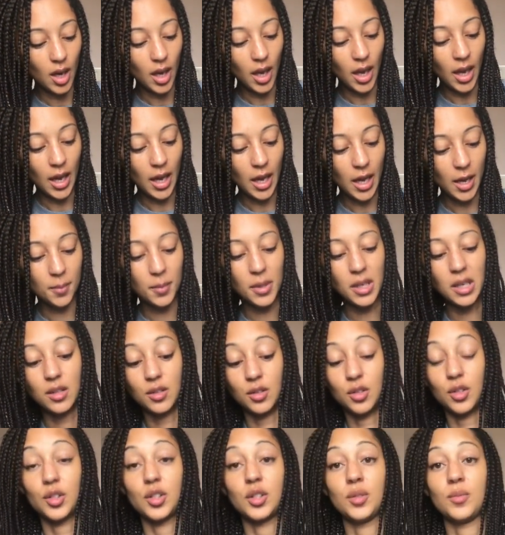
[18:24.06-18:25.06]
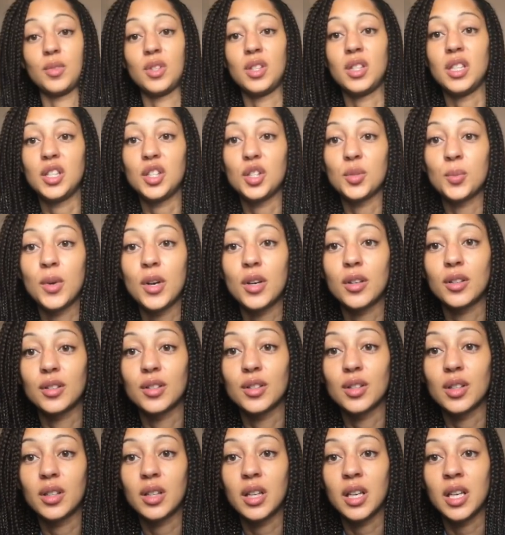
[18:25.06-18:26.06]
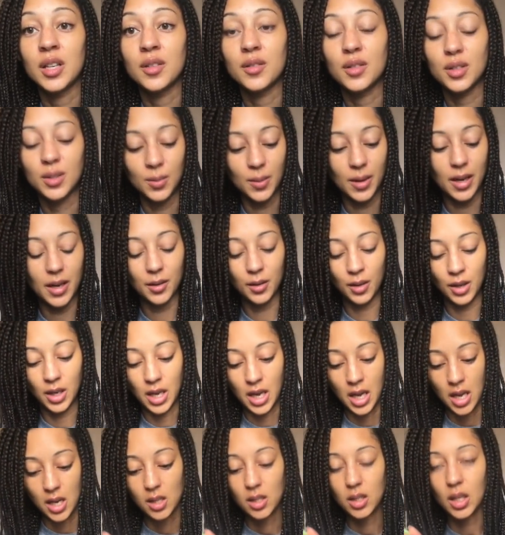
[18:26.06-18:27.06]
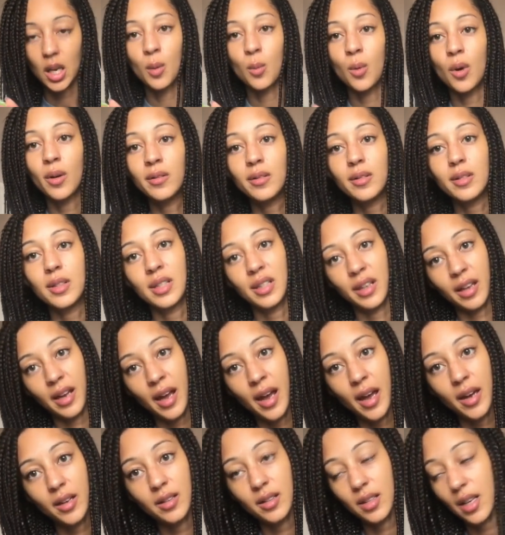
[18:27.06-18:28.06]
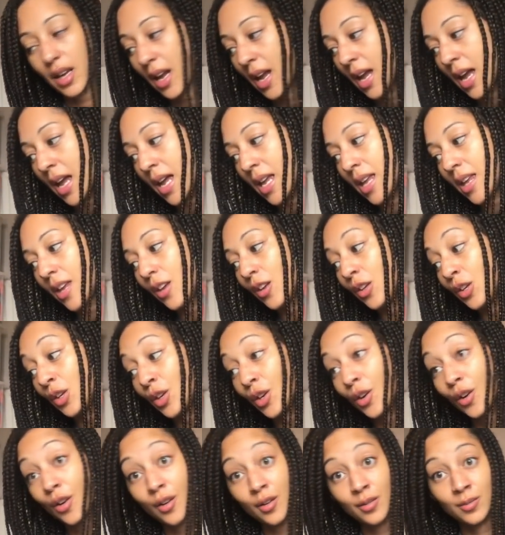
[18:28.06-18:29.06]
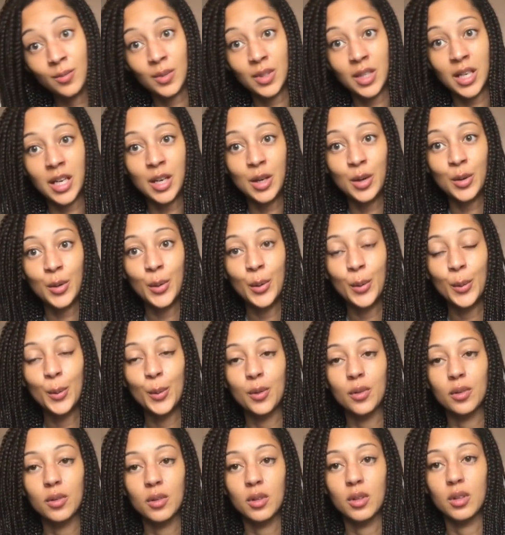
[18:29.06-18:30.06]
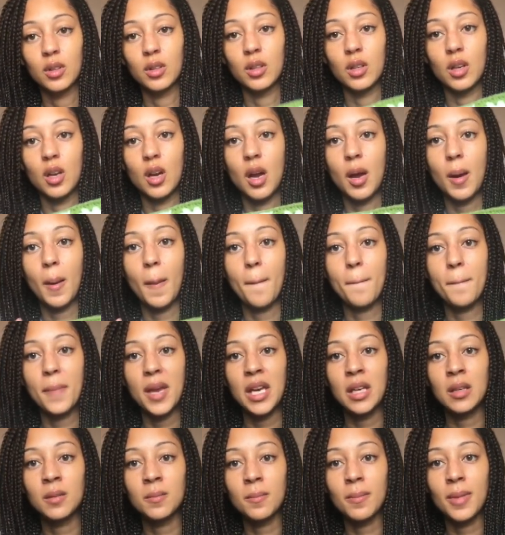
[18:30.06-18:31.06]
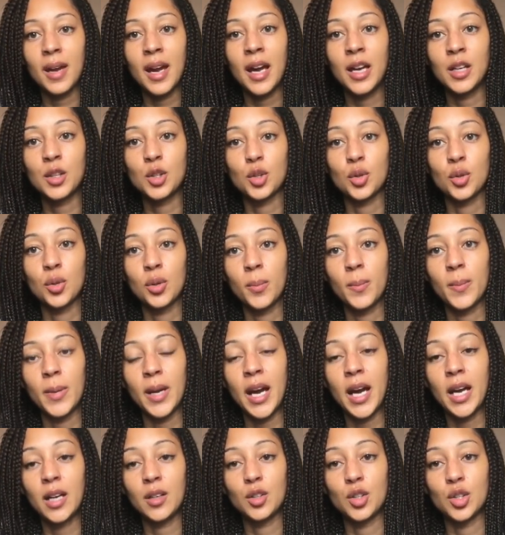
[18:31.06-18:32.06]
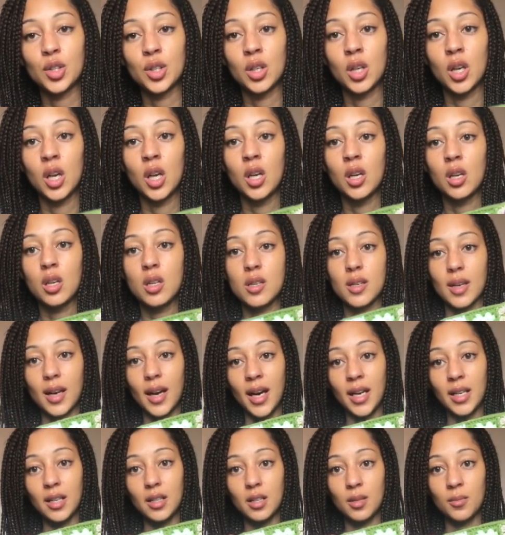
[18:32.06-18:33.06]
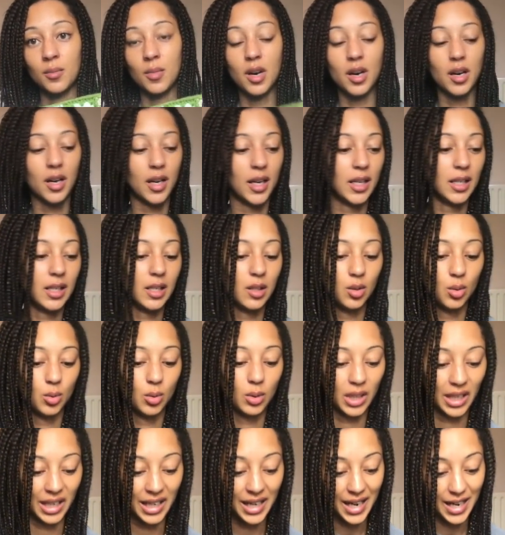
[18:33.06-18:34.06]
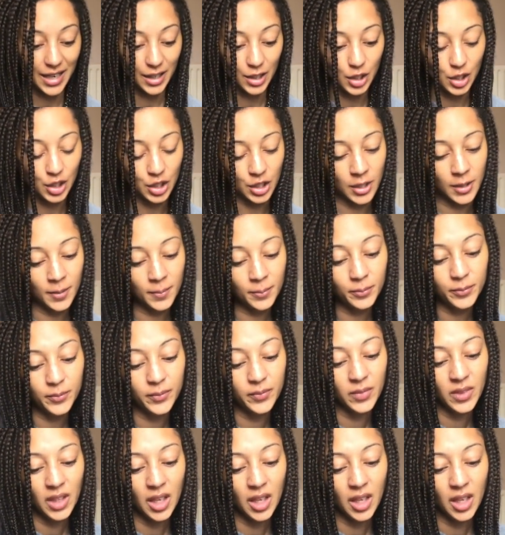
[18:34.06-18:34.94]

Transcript: um, and he's got some stitch markers on here as well. So I want to get a Yarndale pin badge or badge to add to my little collection.